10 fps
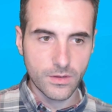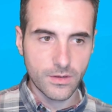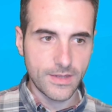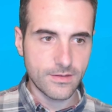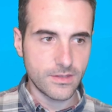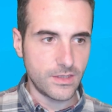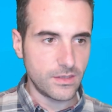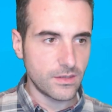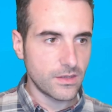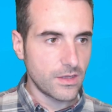Let's see
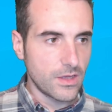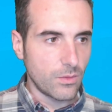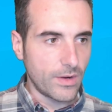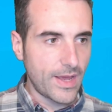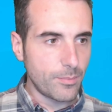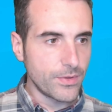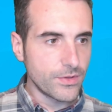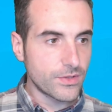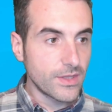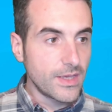what
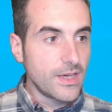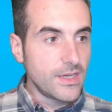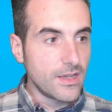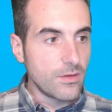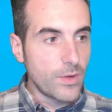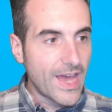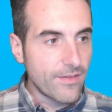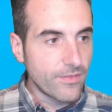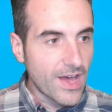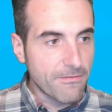happens. Here we
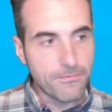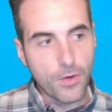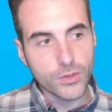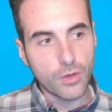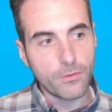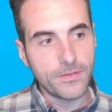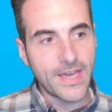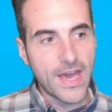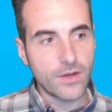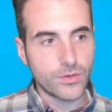have a font config
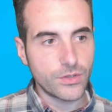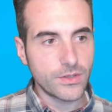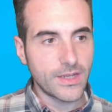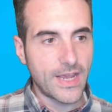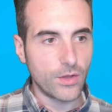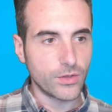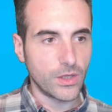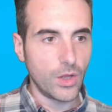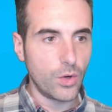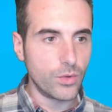error, cannot
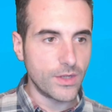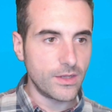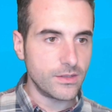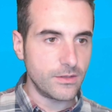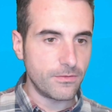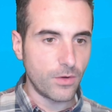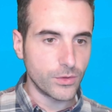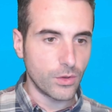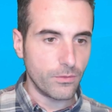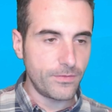load default
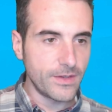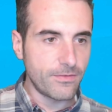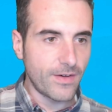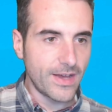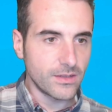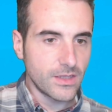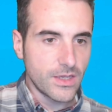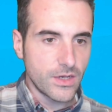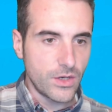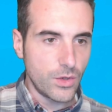config file.
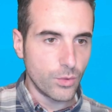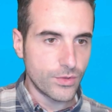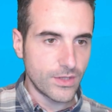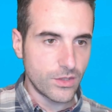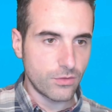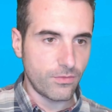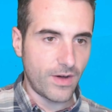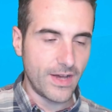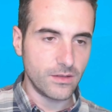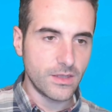No such
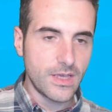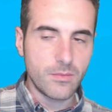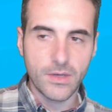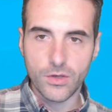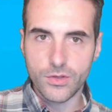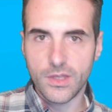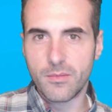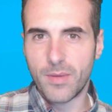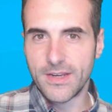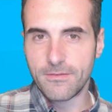file, because
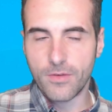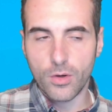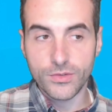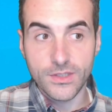by default